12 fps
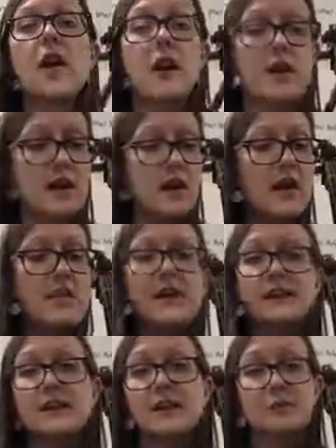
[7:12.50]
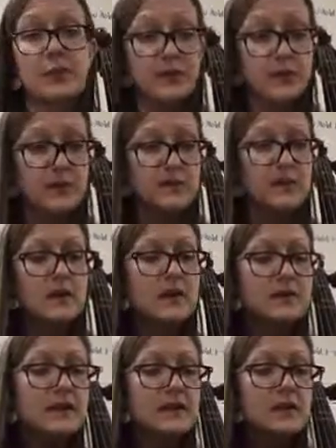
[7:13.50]
hard, and that's on purpose,
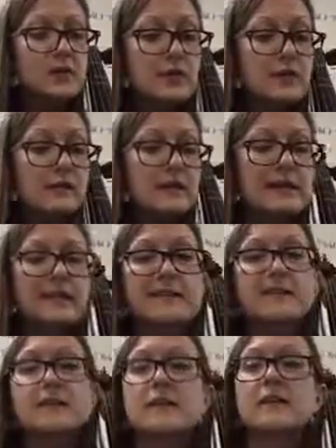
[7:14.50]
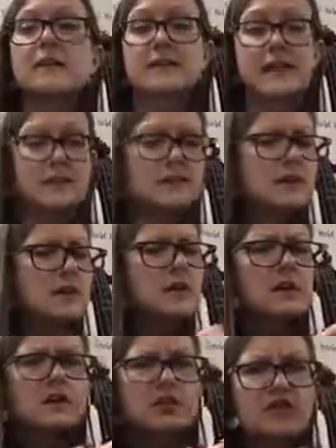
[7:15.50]
so that you can listen to your sound,
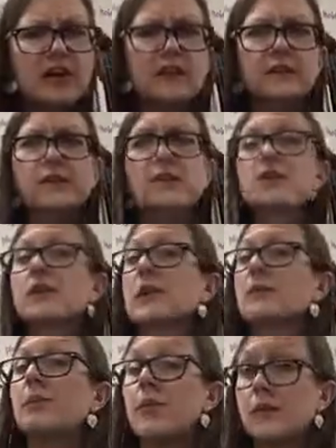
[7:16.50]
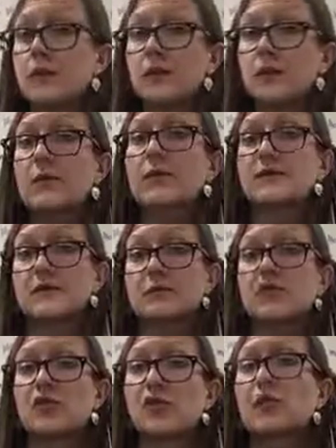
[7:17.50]
check that you're doing a pull when it's
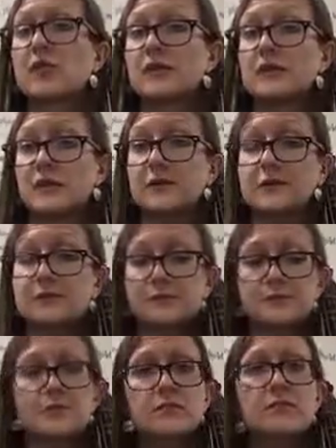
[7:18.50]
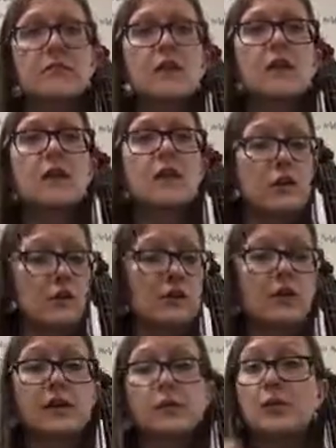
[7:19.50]
time to do a pull down, or
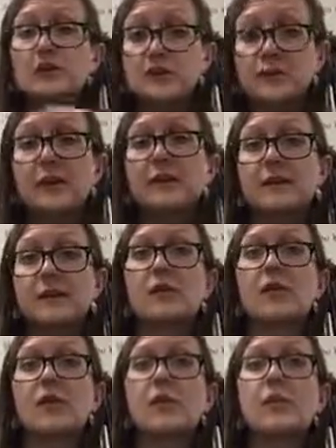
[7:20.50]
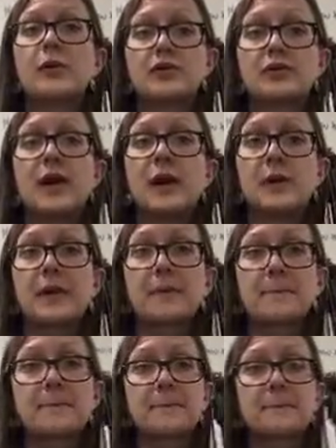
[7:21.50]
doing a push when it's time to do a push up.
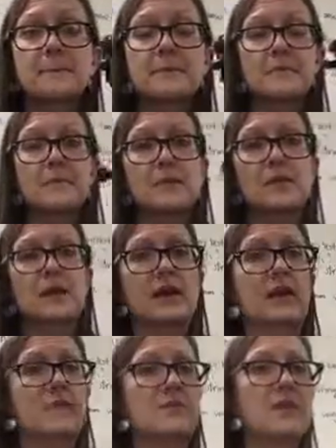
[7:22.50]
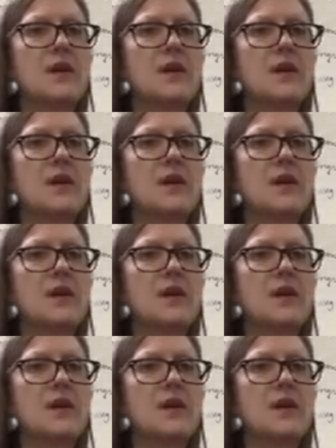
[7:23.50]
Okay.